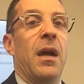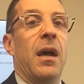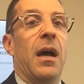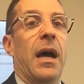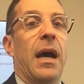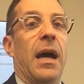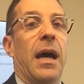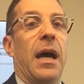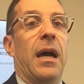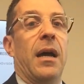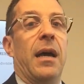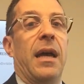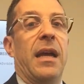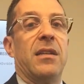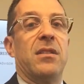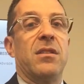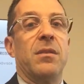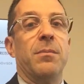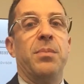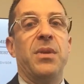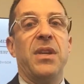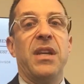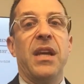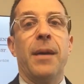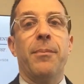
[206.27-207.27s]

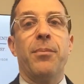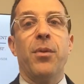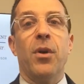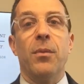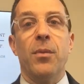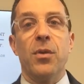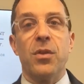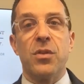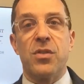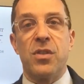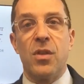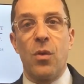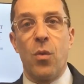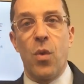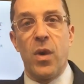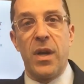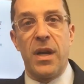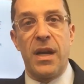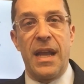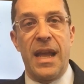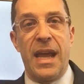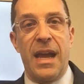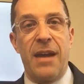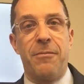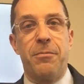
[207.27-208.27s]
S&P up almost
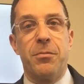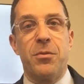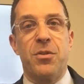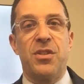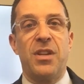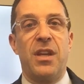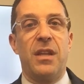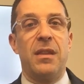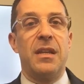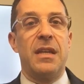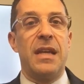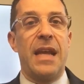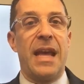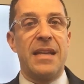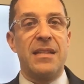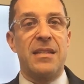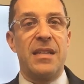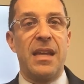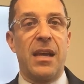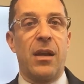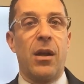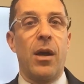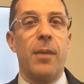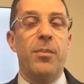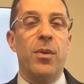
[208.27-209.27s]
1.5%. The
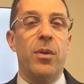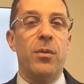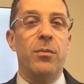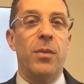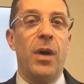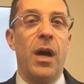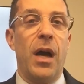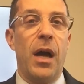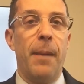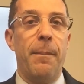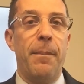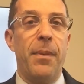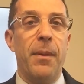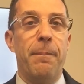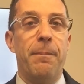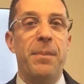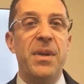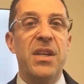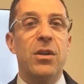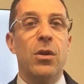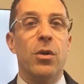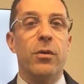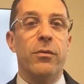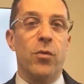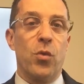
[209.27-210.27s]
Nasdaq up a
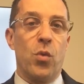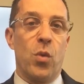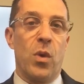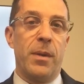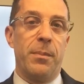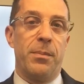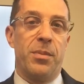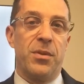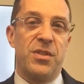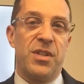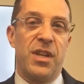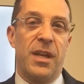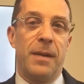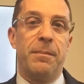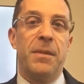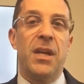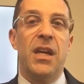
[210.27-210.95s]
bit over 1%.